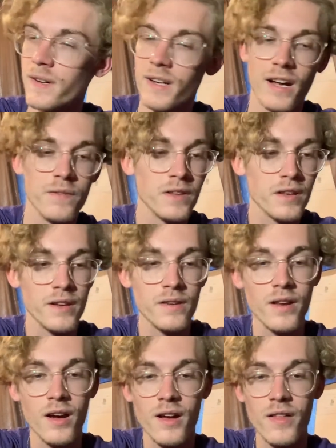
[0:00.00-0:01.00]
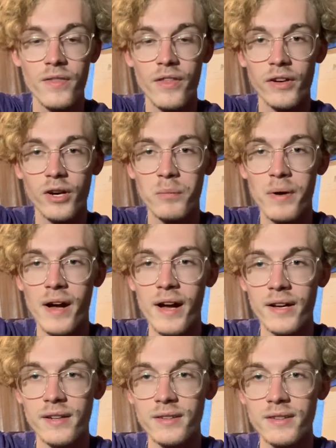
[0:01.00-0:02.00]
And then they go back
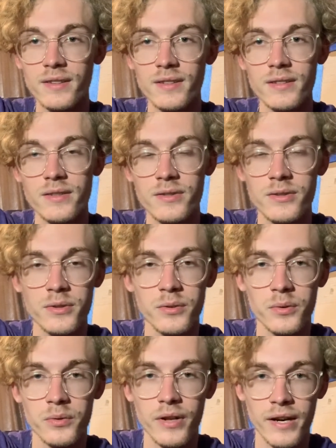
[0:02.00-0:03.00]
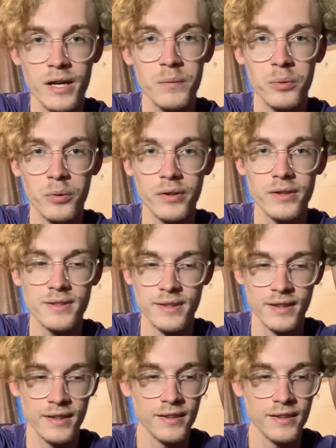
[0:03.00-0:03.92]
to the airport scene.